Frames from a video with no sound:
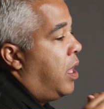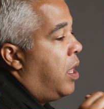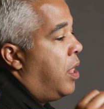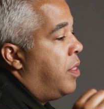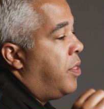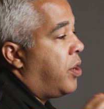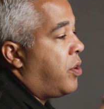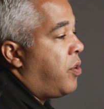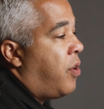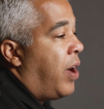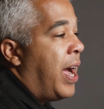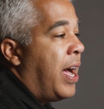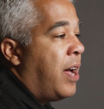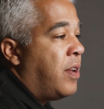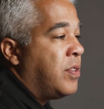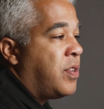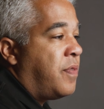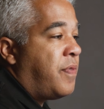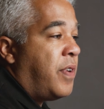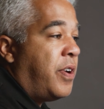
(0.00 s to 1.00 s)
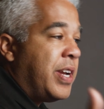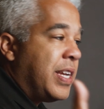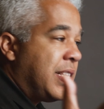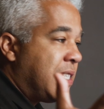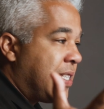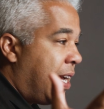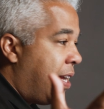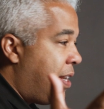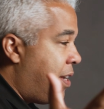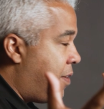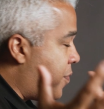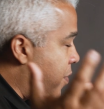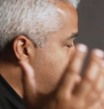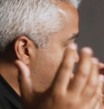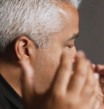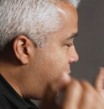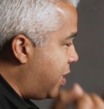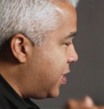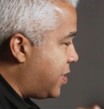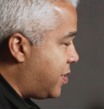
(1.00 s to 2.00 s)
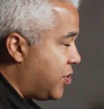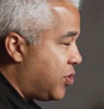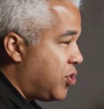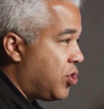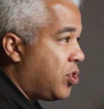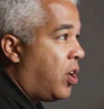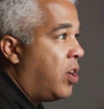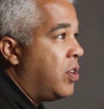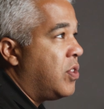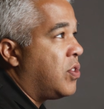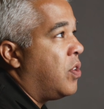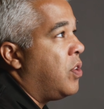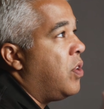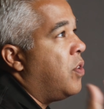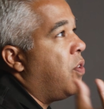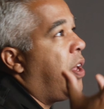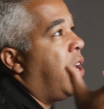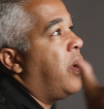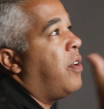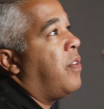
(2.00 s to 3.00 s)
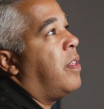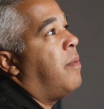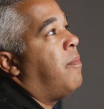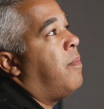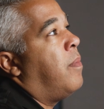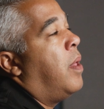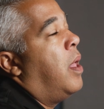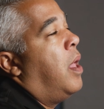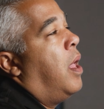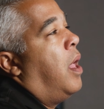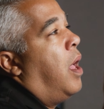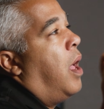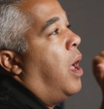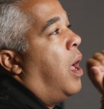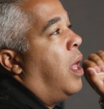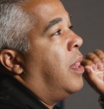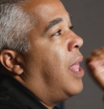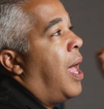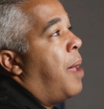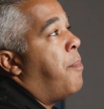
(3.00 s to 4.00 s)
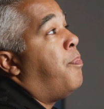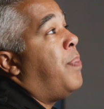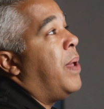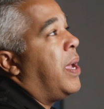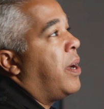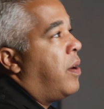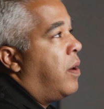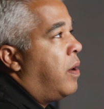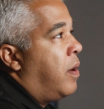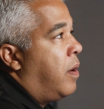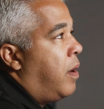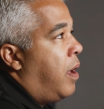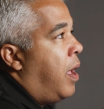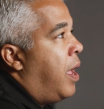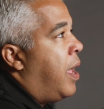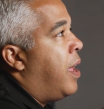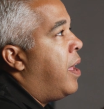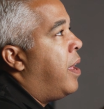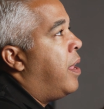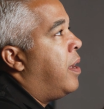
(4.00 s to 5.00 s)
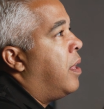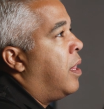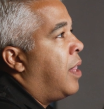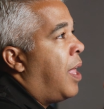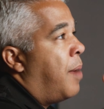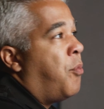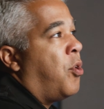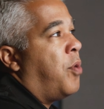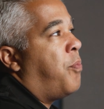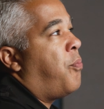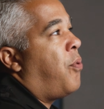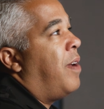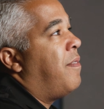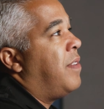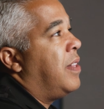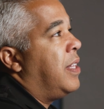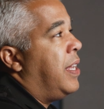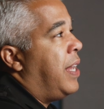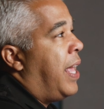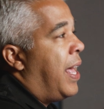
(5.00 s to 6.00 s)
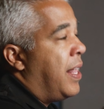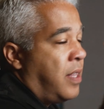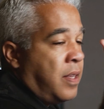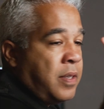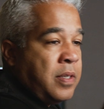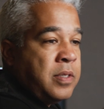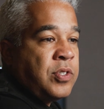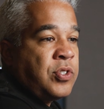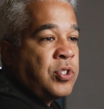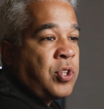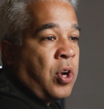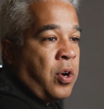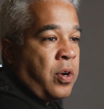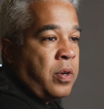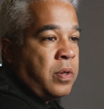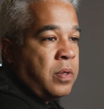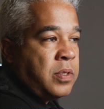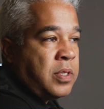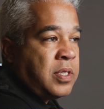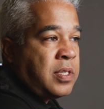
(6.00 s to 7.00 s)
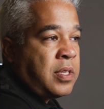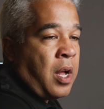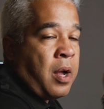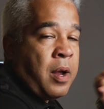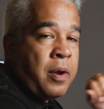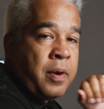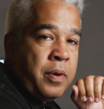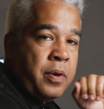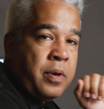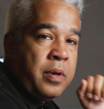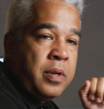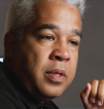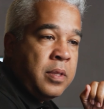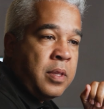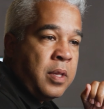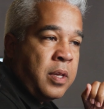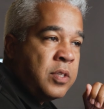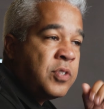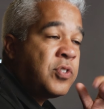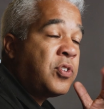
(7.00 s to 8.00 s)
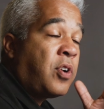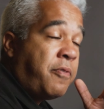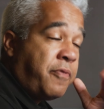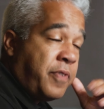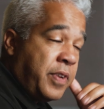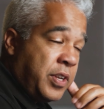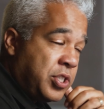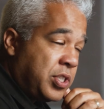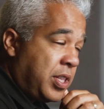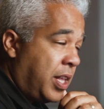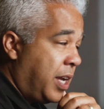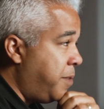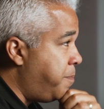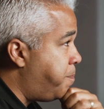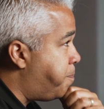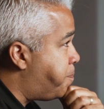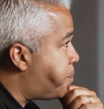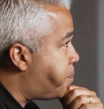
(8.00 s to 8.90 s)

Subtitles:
The crowds are very excited for the race to start, so you'll hear them a lot bigger and a lot more prevalent at the start-finish line.